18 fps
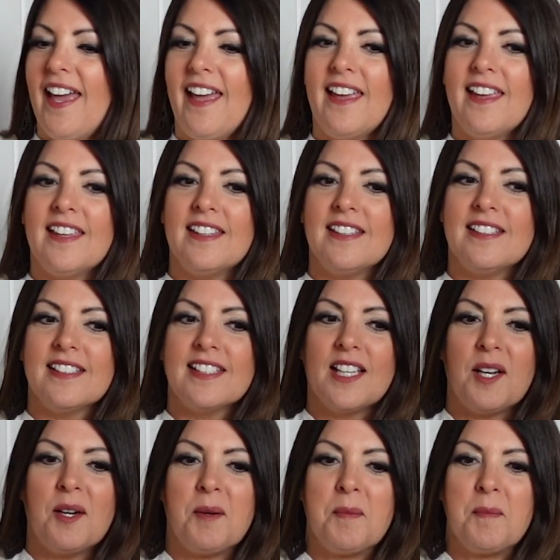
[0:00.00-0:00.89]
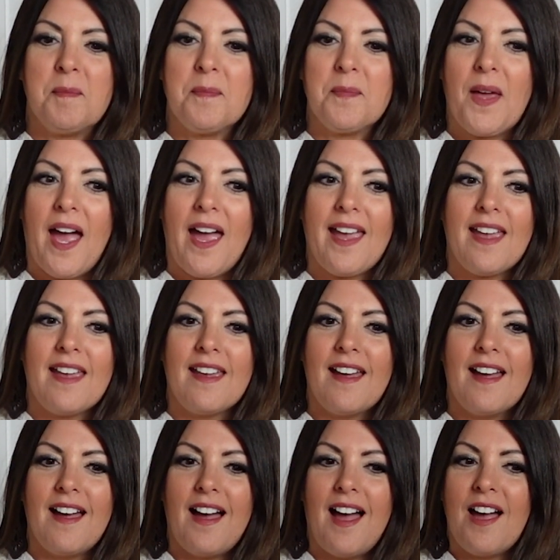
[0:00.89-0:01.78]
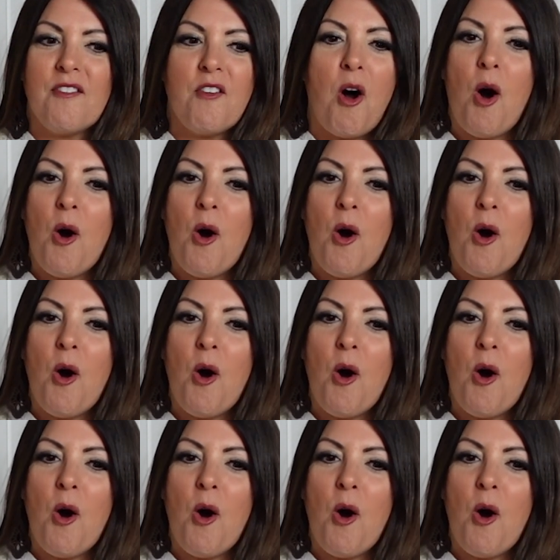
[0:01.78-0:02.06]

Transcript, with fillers: And um, I, I've